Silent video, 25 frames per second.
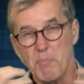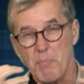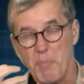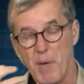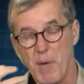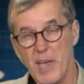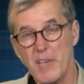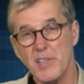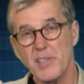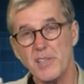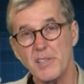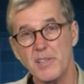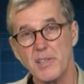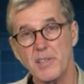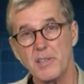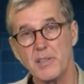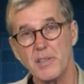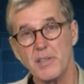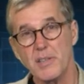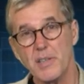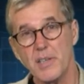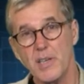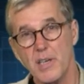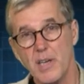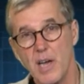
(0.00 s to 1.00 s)

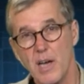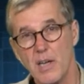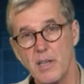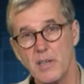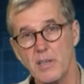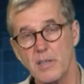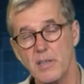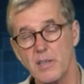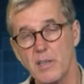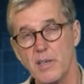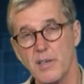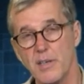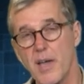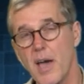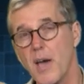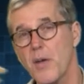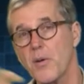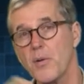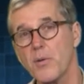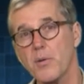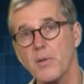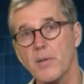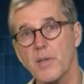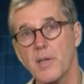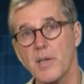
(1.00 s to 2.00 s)
basically not
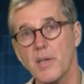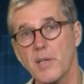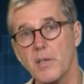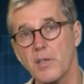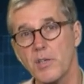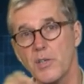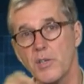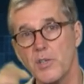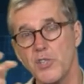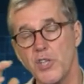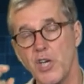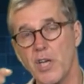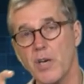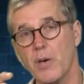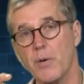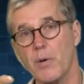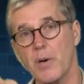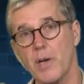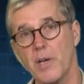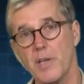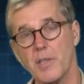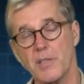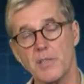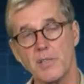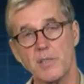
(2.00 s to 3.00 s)
only
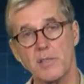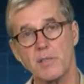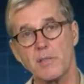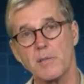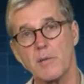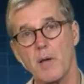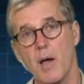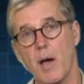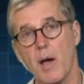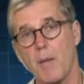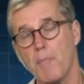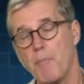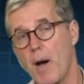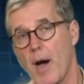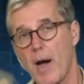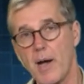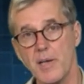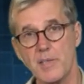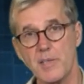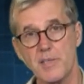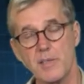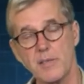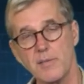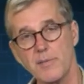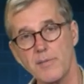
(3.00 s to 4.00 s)
generates a
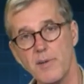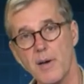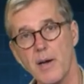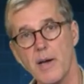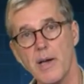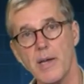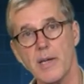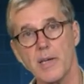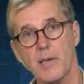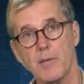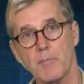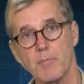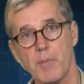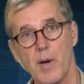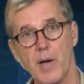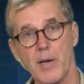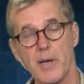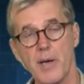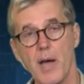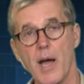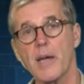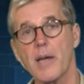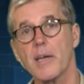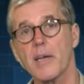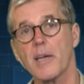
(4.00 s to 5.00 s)
positive ion by
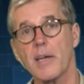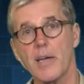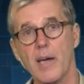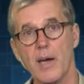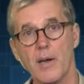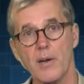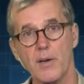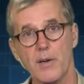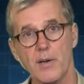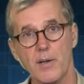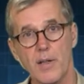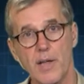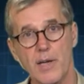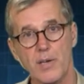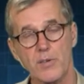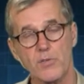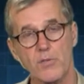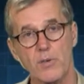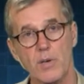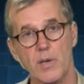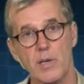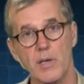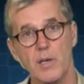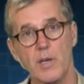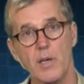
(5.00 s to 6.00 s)
knocking out an
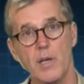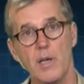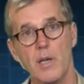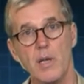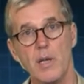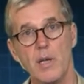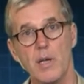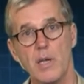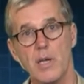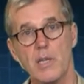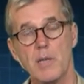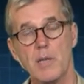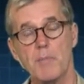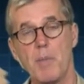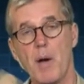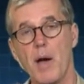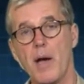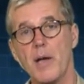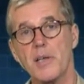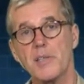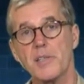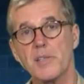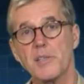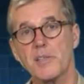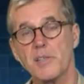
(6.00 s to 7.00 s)
electron, it
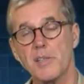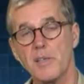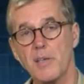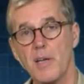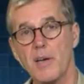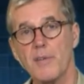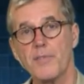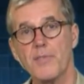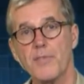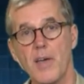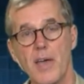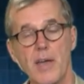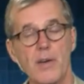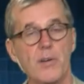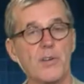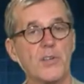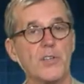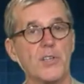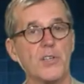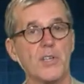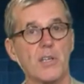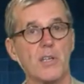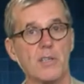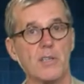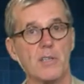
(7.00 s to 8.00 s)
deposits enough
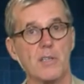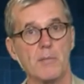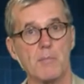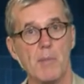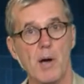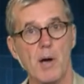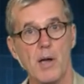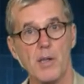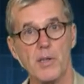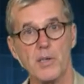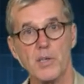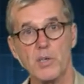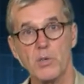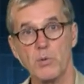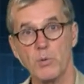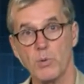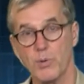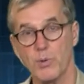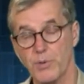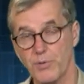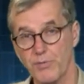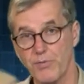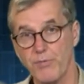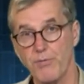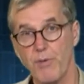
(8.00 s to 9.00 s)
energy into the
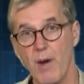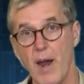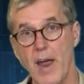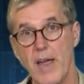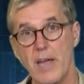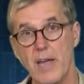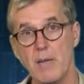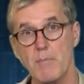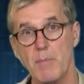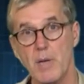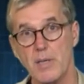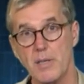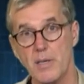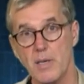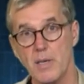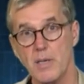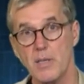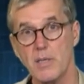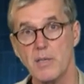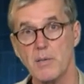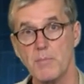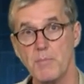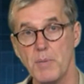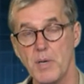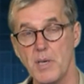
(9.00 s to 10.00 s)
molecule to fragment it
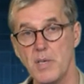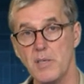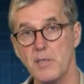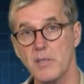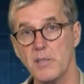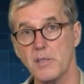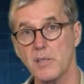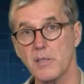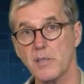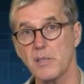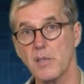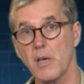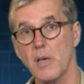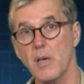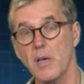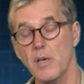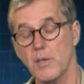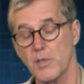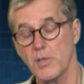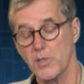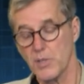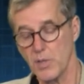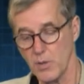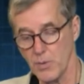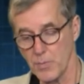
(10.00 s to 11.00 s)
into pieces.
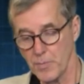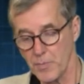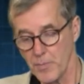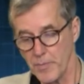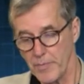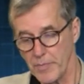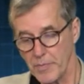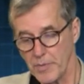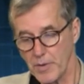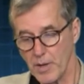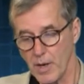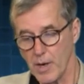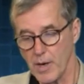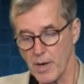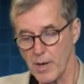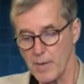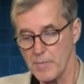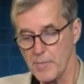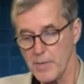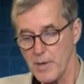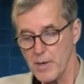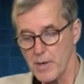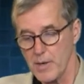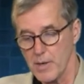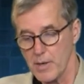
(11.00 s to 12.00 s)
So,
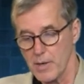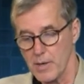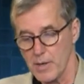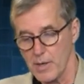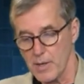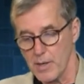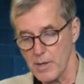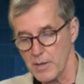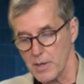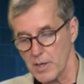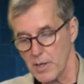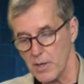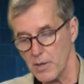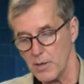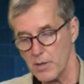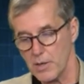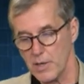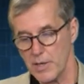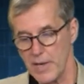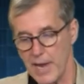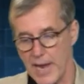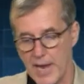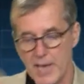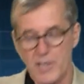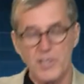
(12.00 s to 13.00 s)
an
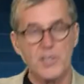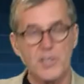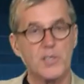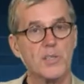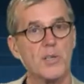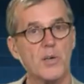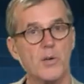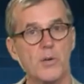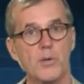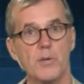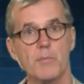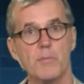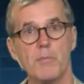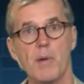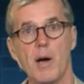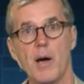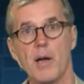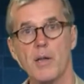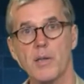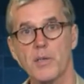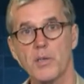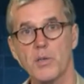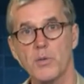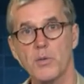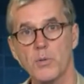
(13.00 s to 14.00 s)
acetone
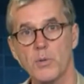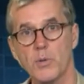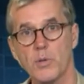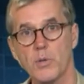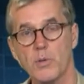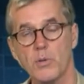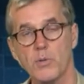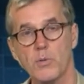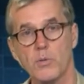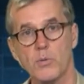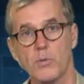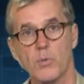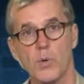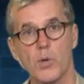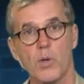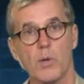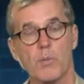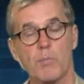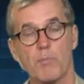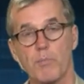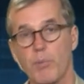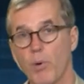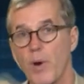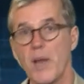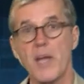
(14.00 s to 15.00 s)
molecule will
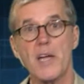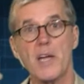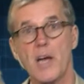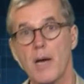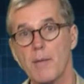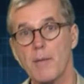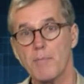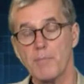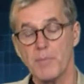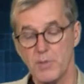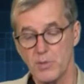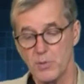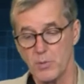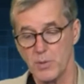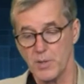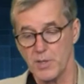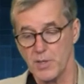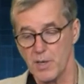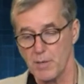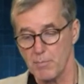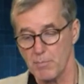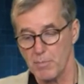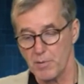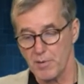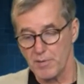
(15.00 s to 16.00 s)
break up into a
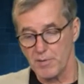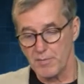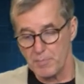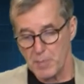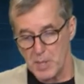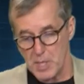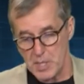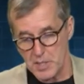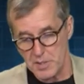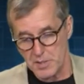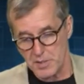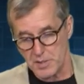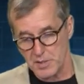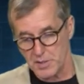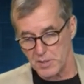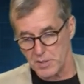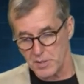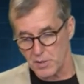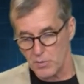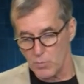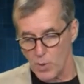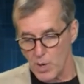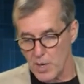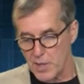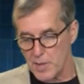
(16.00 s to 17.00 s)
number of pieces,
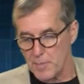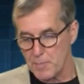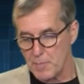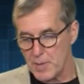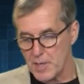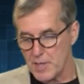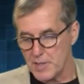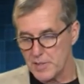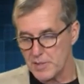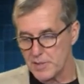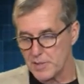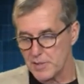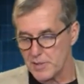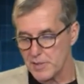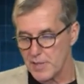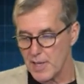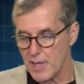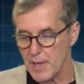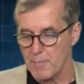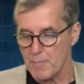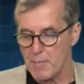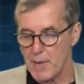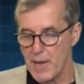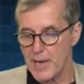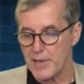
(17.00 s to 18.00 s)
and one of the pieces
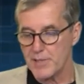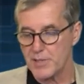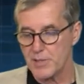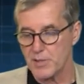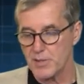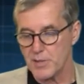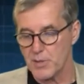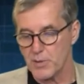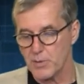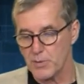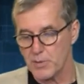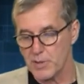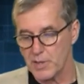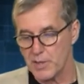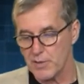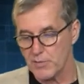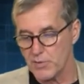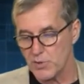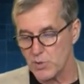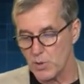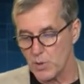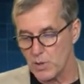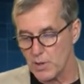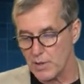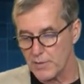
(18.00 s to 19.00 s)
that acetone
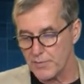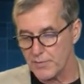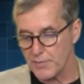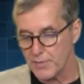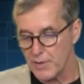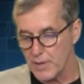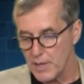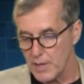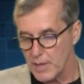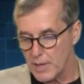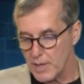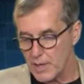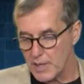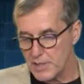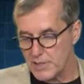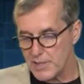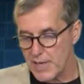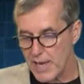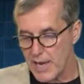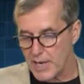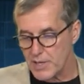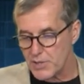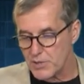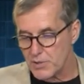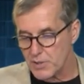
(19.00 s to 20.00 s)
gives off is
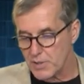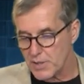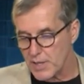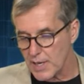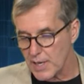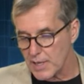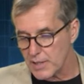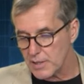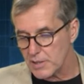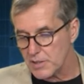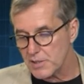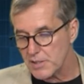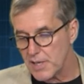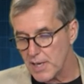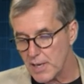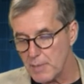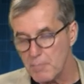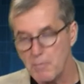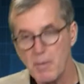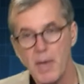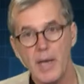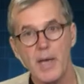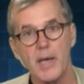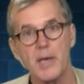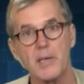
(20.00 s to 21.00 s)
actually at the
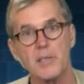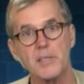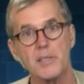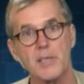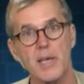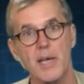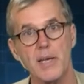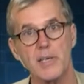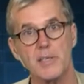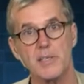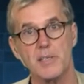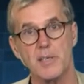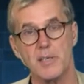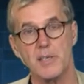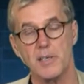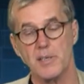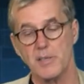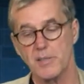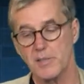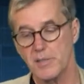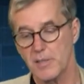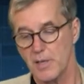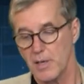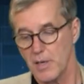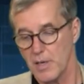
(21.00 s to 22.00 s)
same mass as
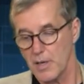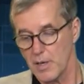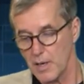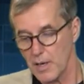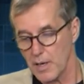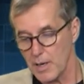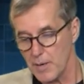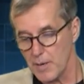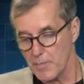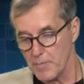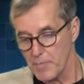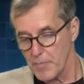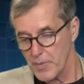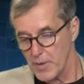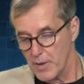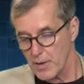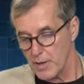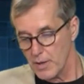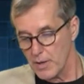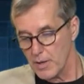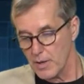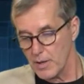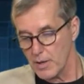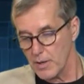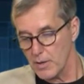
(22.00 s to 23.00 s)
is one
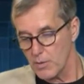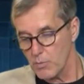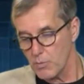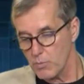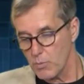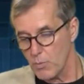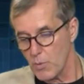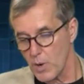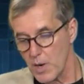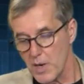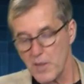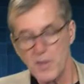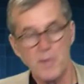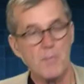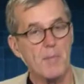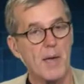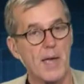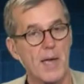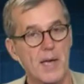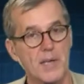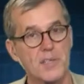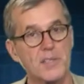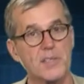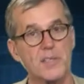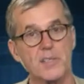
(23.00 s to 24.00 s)
of the
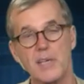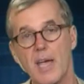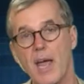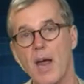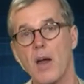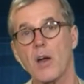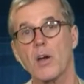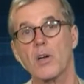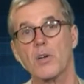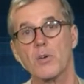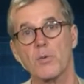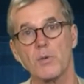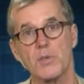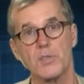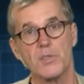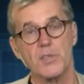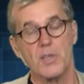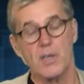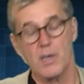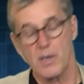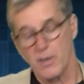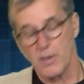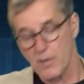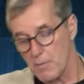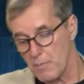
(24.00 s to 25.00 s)
masses
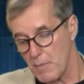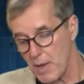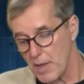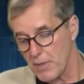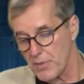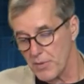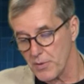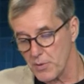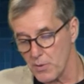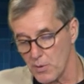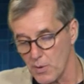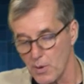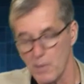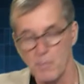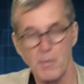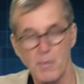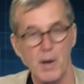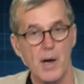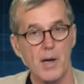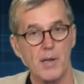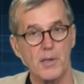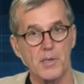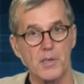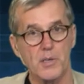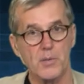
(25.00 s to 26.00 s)
characteristic of the methanol
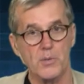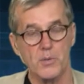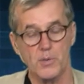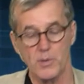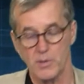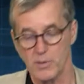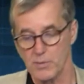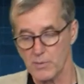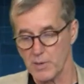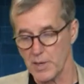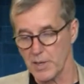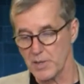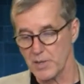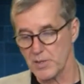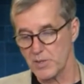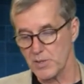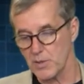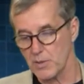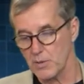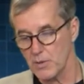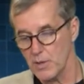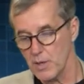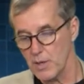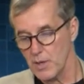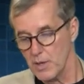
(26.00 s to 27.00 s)
molecule, right?
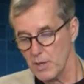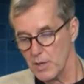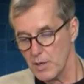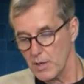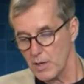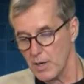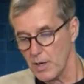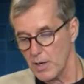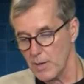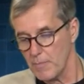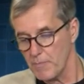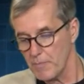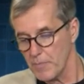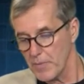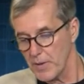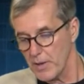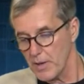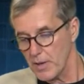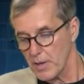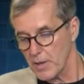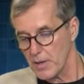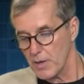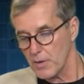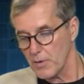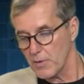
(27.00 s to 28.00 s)
So,
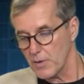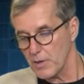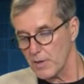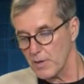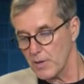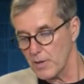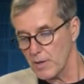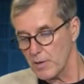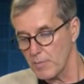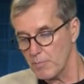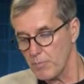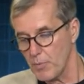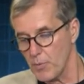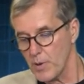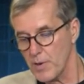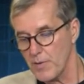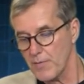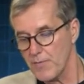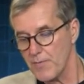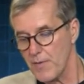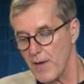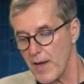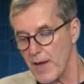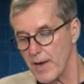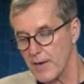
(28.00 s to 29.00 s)
in point
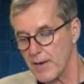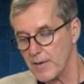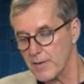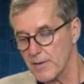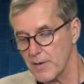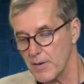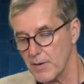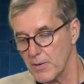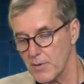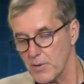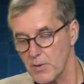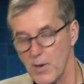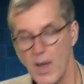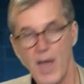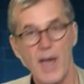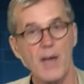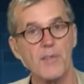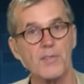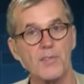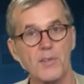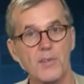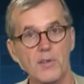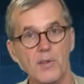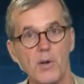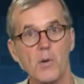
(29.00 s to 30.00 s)
of fact, you
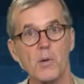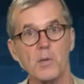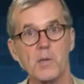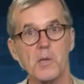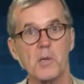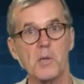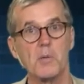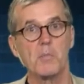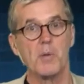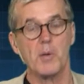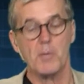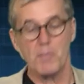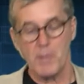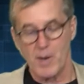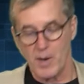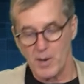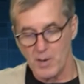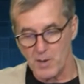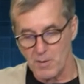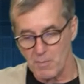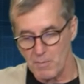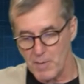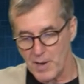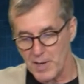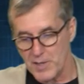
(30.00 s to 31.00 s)
have to know a little bit about
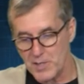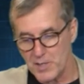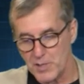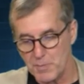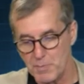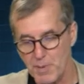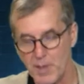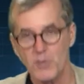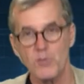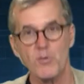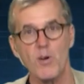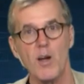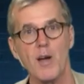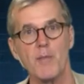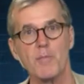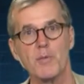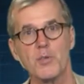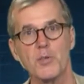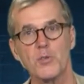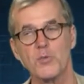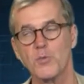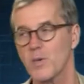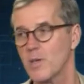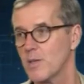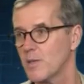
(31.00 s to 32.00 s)
your mass
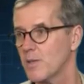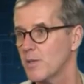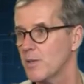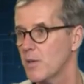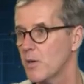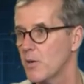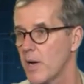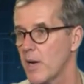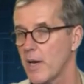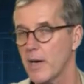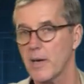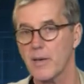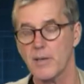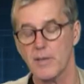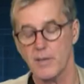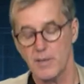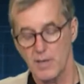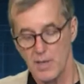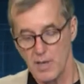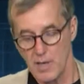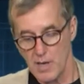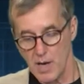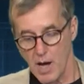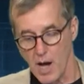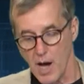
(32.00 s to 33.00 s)
spectrometry to know how to
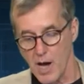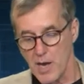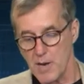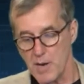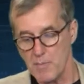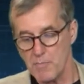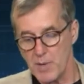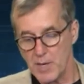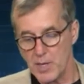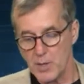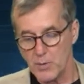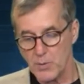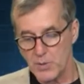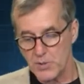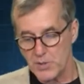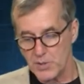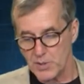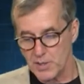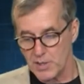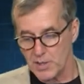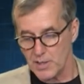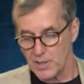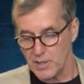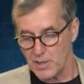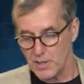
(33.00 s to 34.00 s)

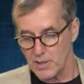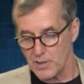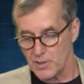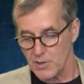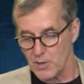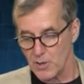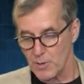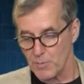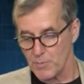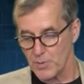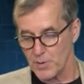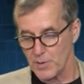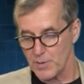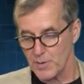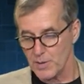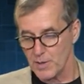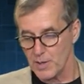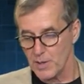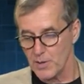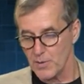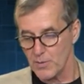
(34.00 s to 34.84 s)
unambiguously interpret,